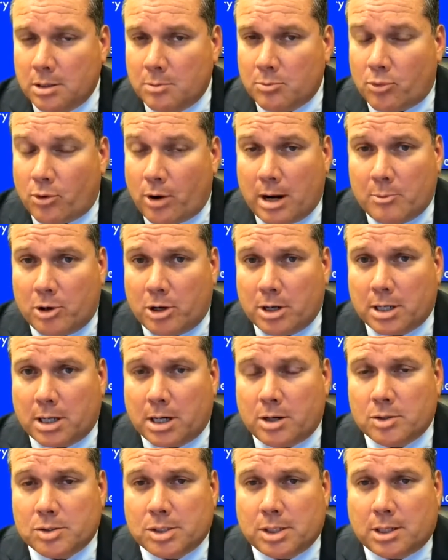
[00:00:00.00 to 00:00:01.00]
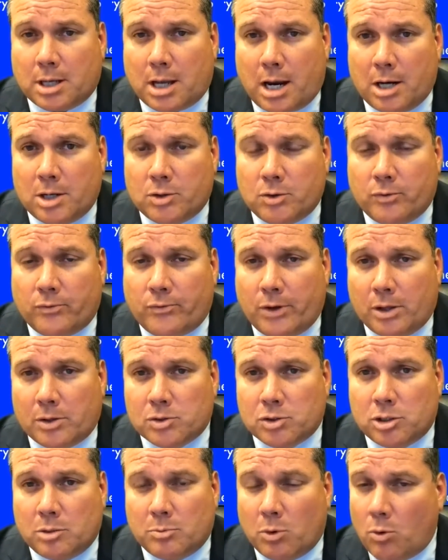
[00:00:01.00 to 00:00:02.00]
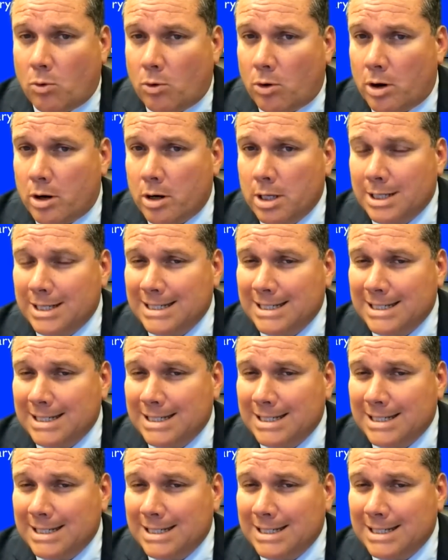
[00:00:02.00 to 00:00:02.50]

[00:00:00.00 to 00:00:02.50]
Primary Care Psychiatry Fellowship, or